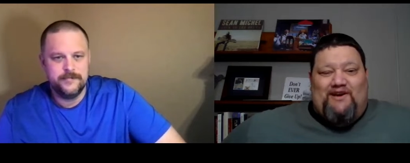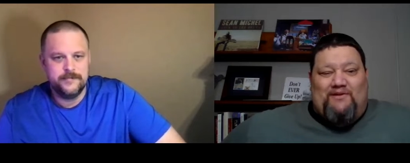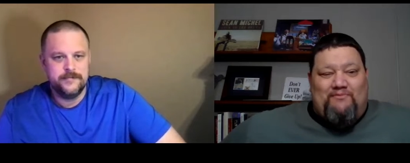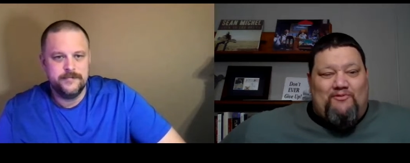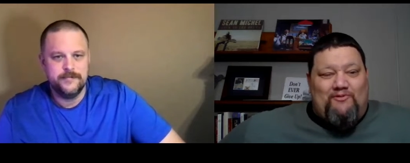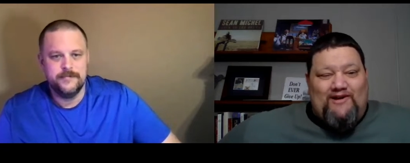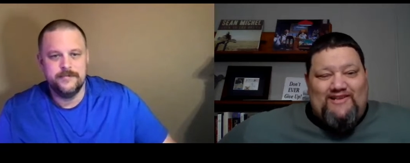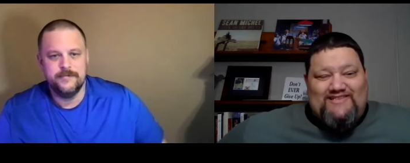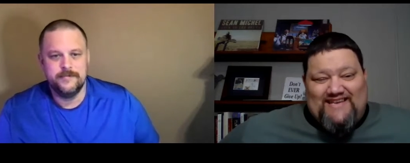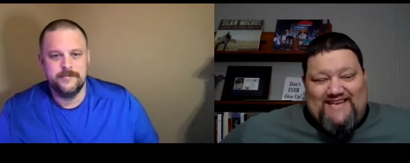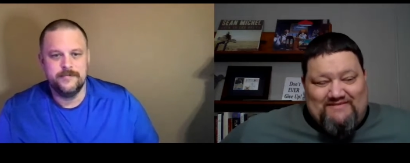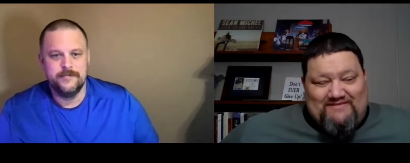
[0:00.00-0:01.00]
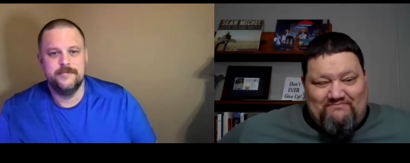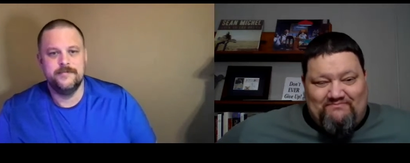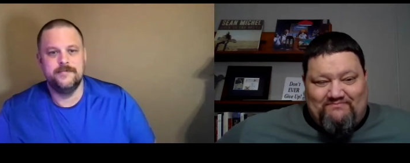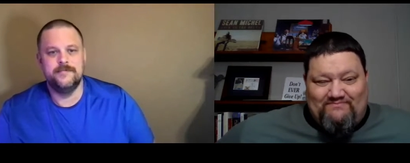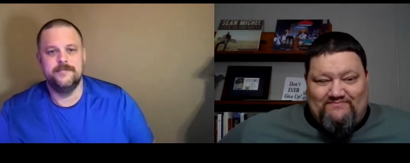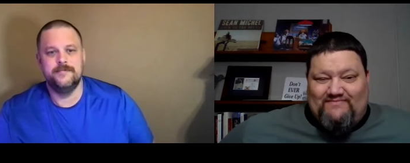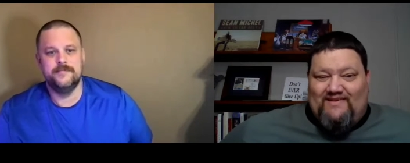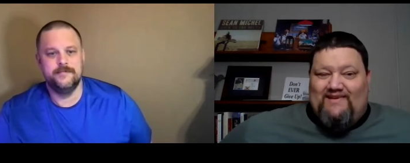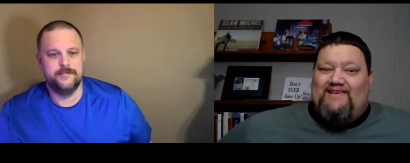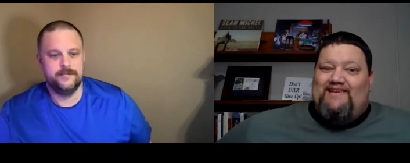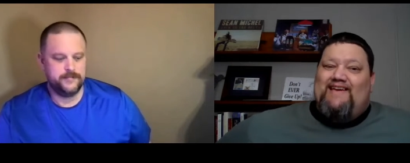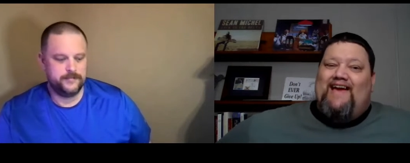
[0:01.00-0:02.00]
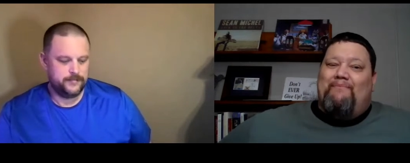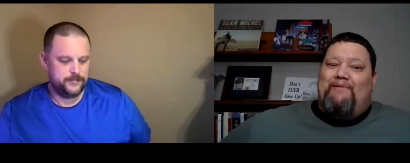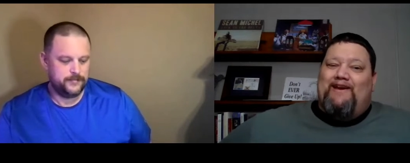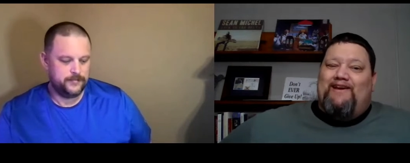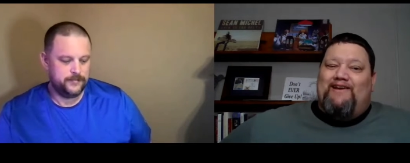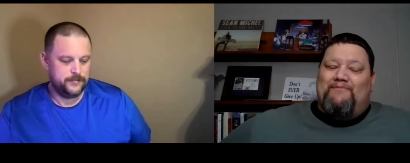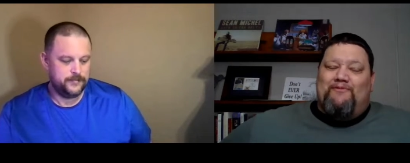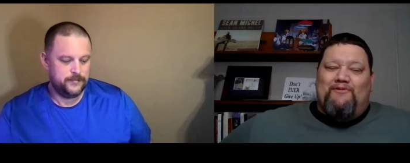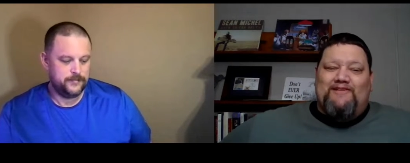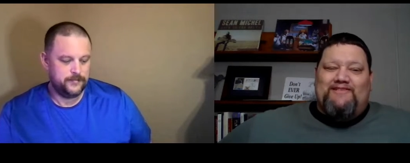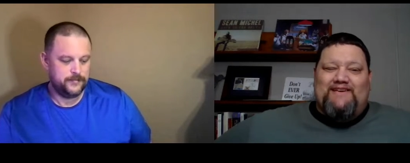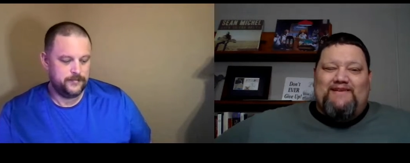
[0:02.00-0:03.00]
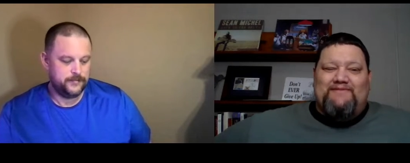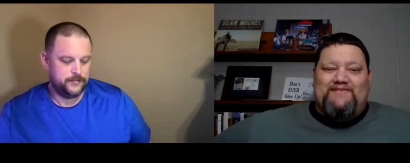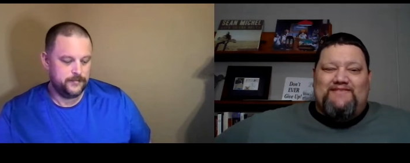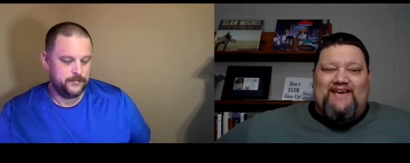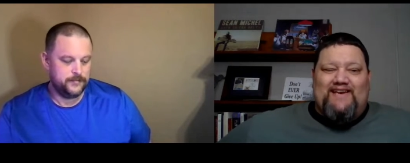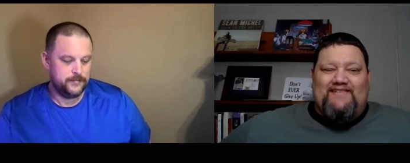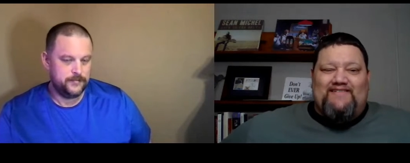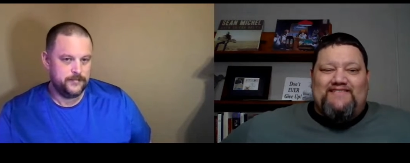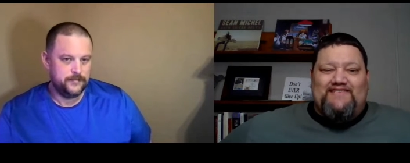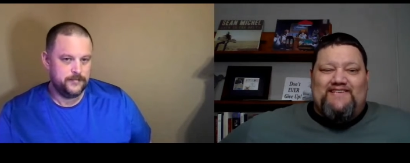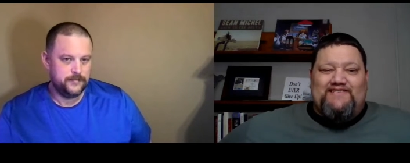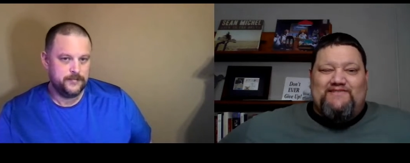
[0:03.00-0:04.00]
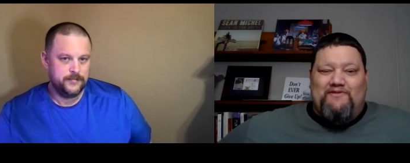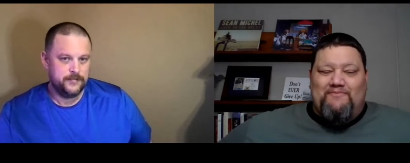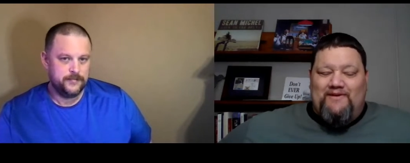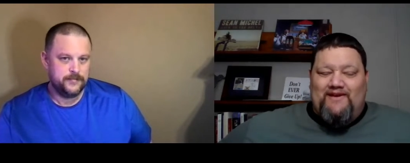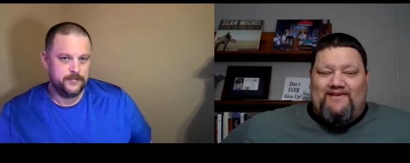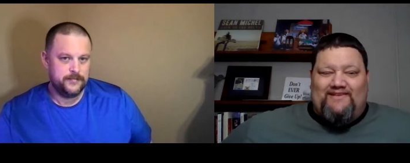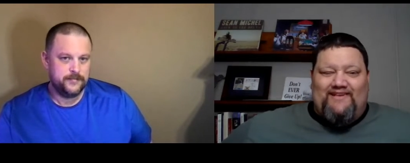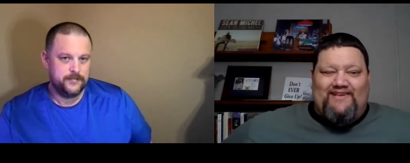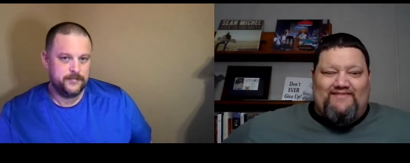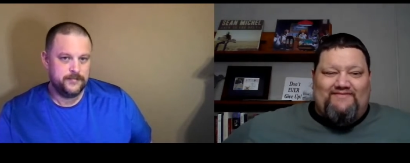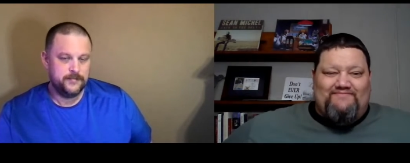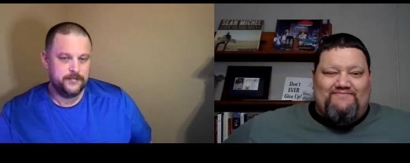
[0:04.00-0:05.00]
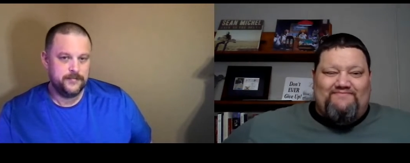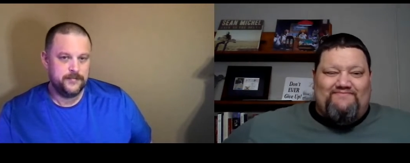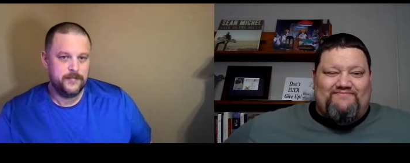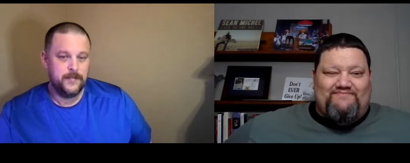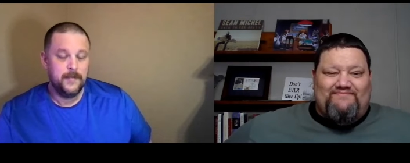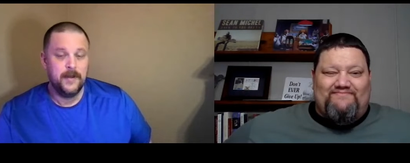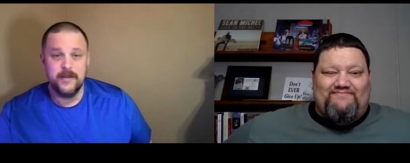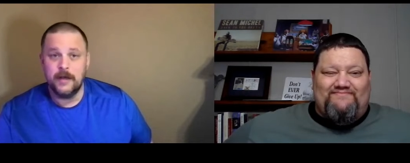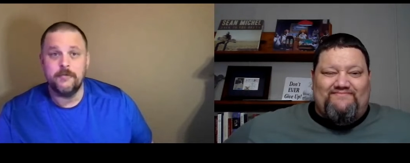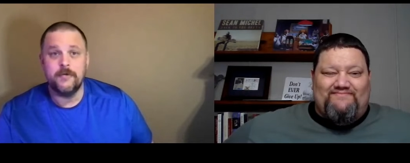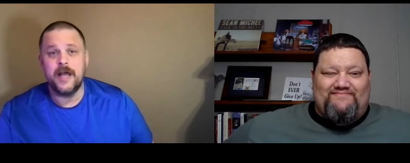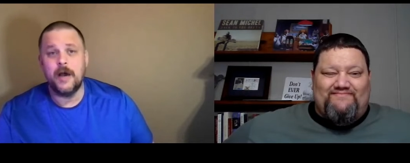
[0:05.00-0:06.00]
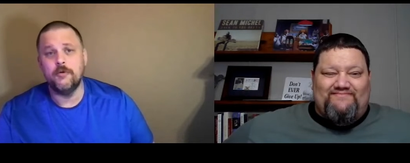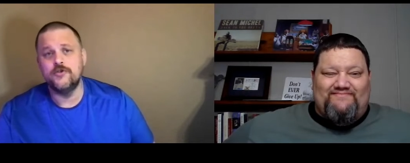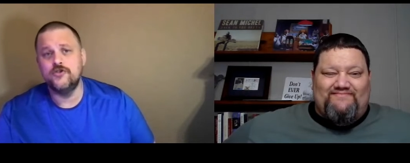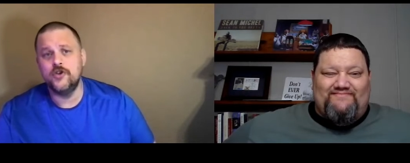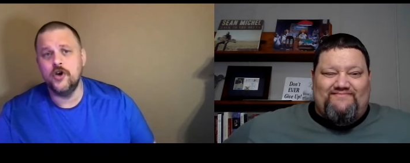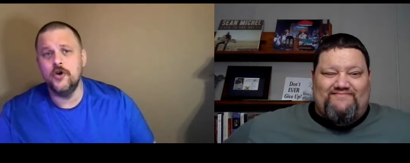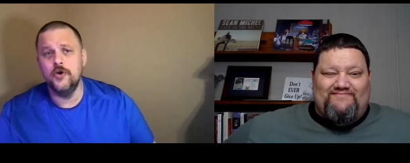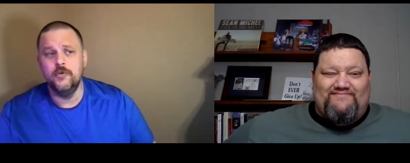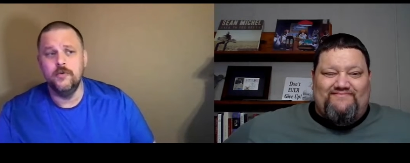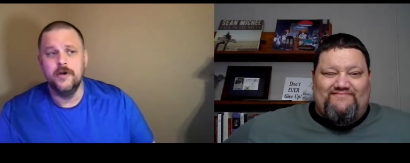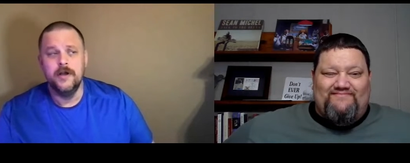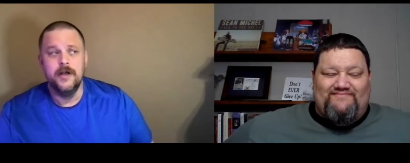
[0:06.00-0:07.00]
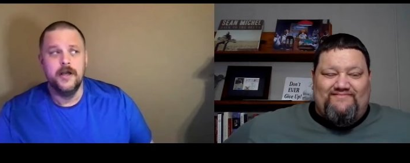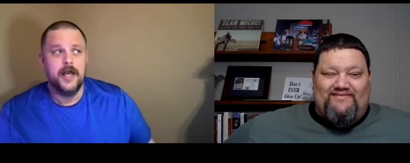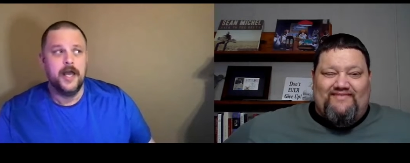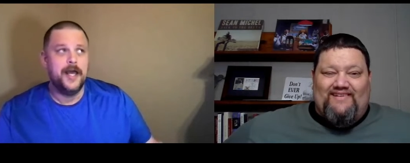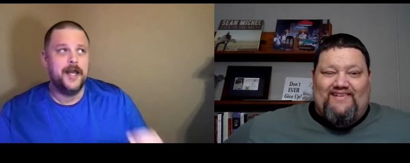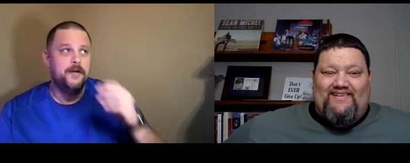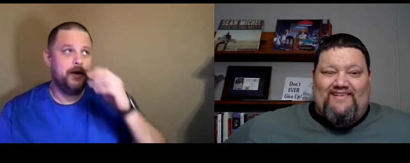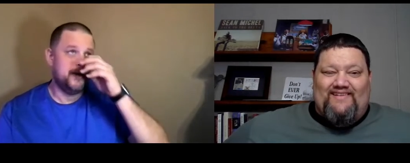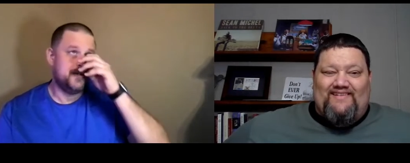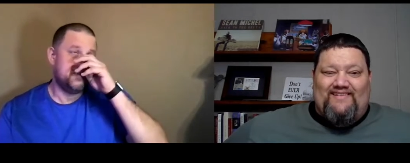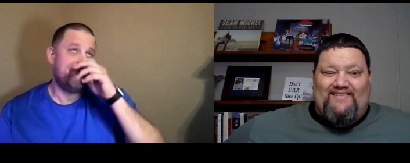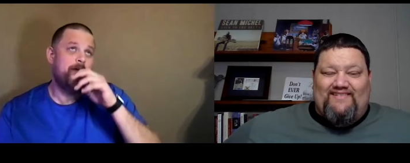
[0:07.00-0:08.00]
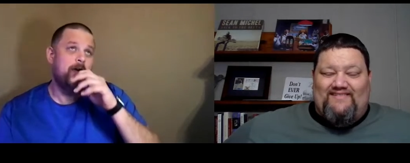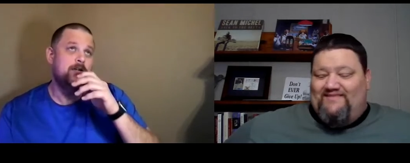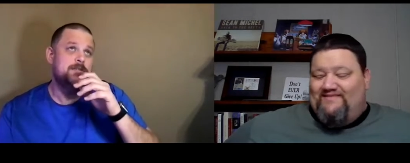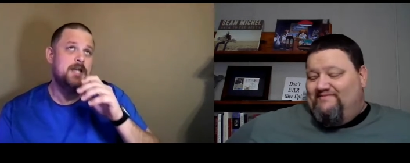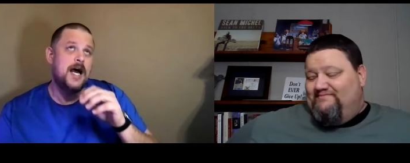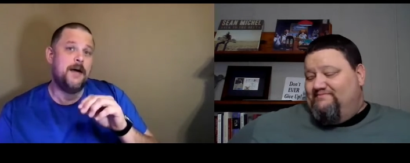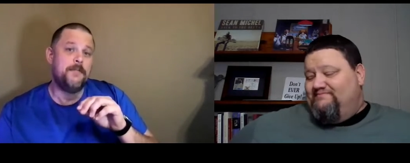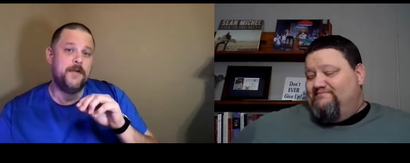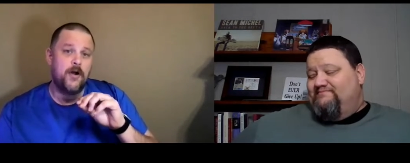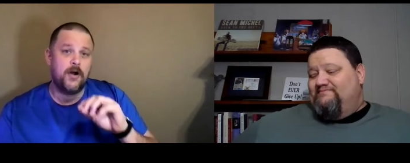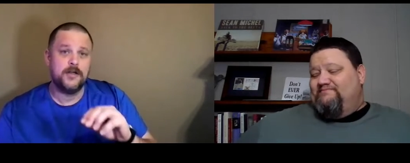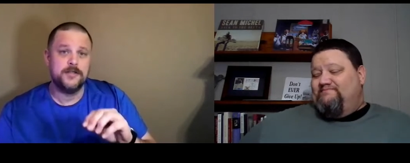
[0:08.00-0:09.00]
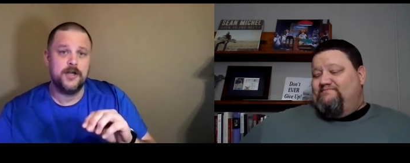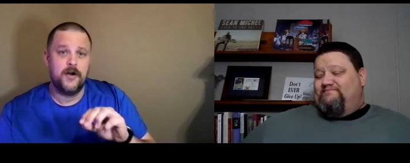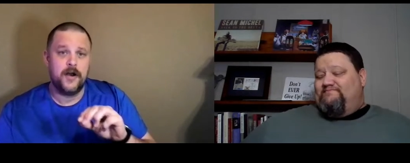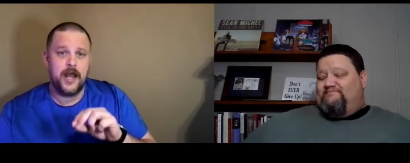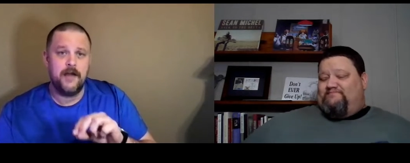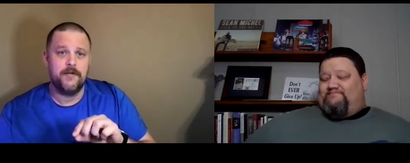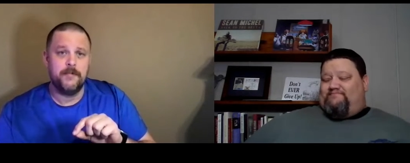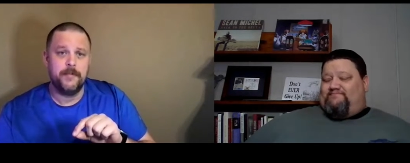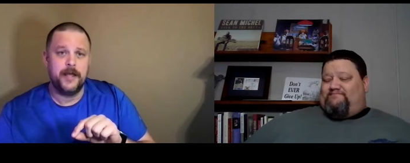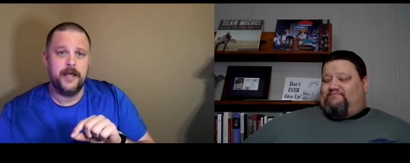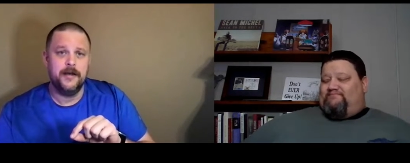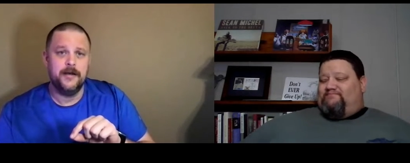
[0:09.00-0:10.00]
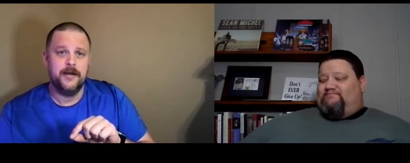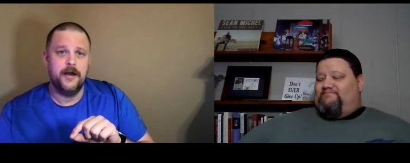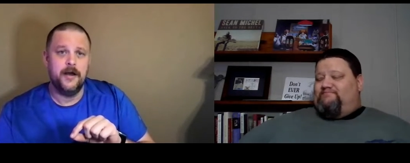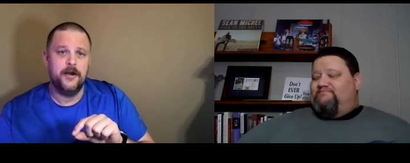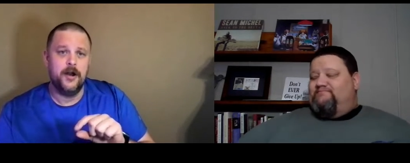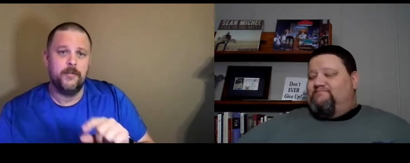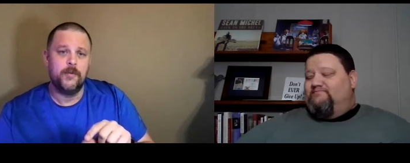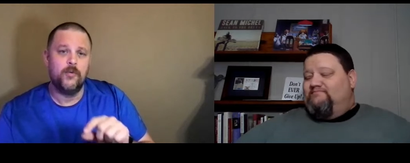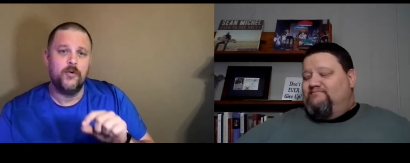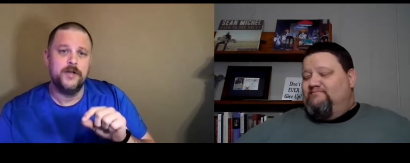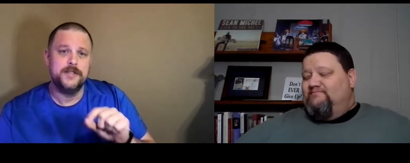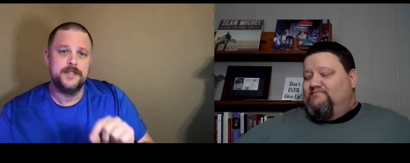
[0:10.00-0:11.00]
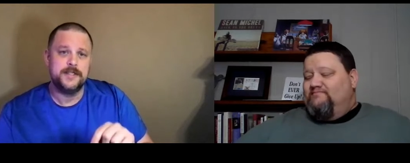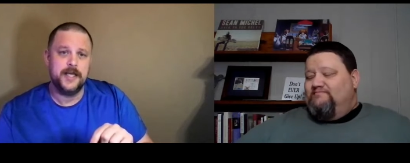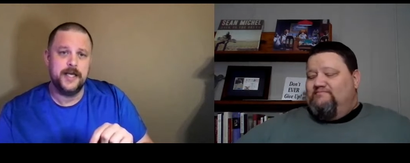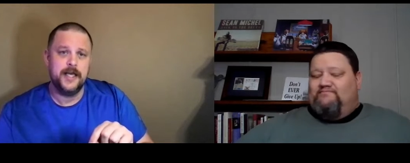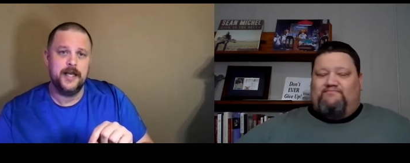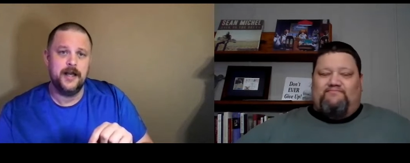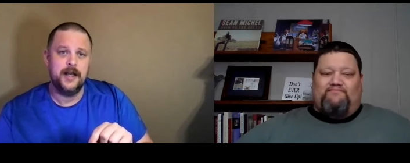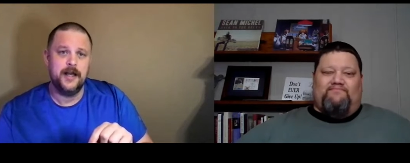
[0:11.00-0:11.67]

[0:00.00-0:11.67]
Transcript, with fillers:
Speaker 1: the number one team. How many number one teams is that in the season we beat, Clint?
Speaker 2: That, that was two. And it is the first time that Arkansas had ever beat a number one seed, a